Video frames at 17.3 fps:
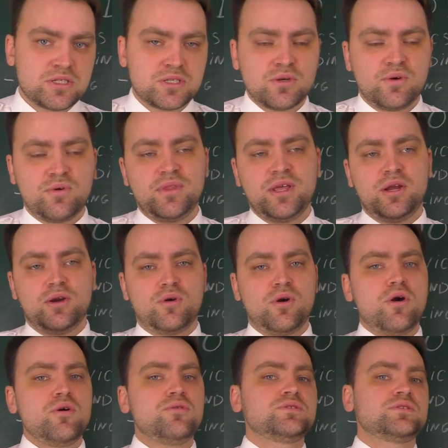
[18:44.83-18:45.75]
so they
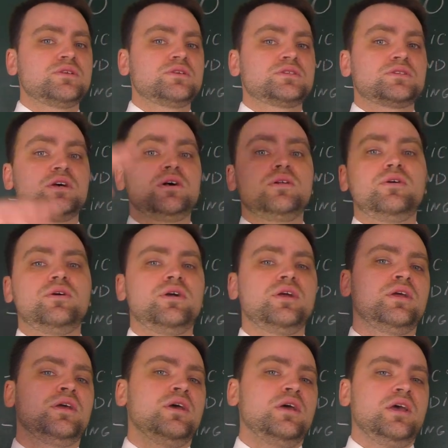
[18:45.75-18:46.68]
rose the
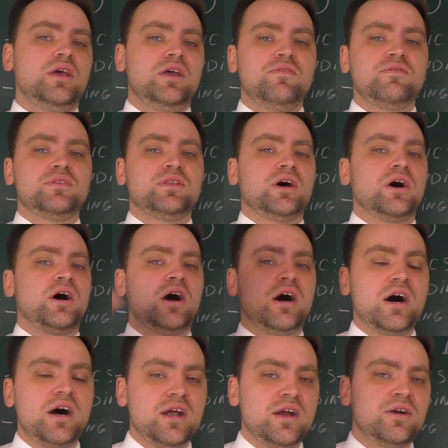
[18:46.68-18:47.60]
salary even
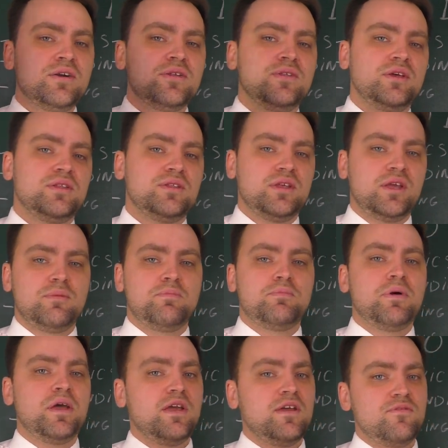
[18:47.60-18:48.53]
higher than they
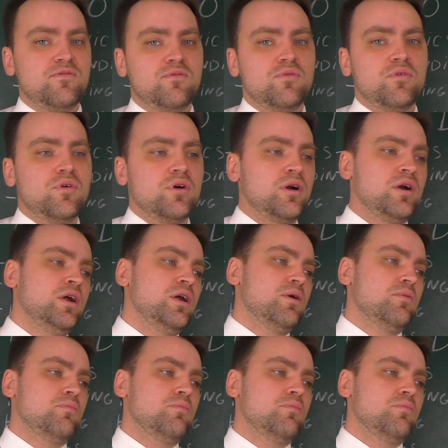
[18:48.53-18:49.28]
pay for